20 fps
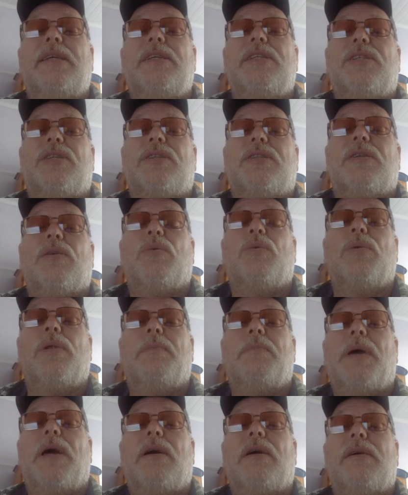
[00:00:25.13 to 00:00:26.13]
is all
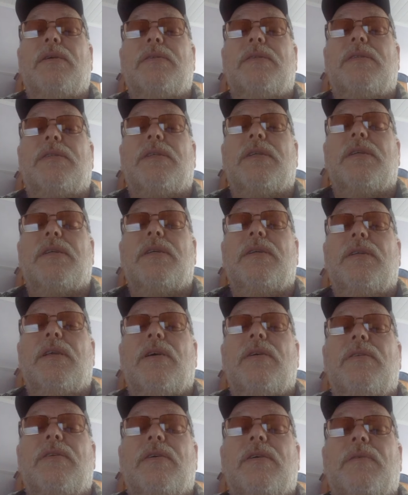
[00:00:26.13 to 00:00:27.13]
about,
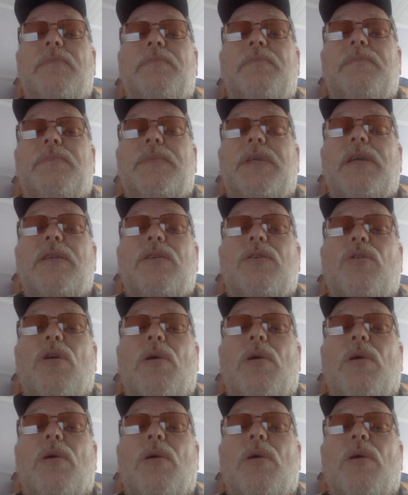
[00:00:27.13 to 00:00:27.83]
the 10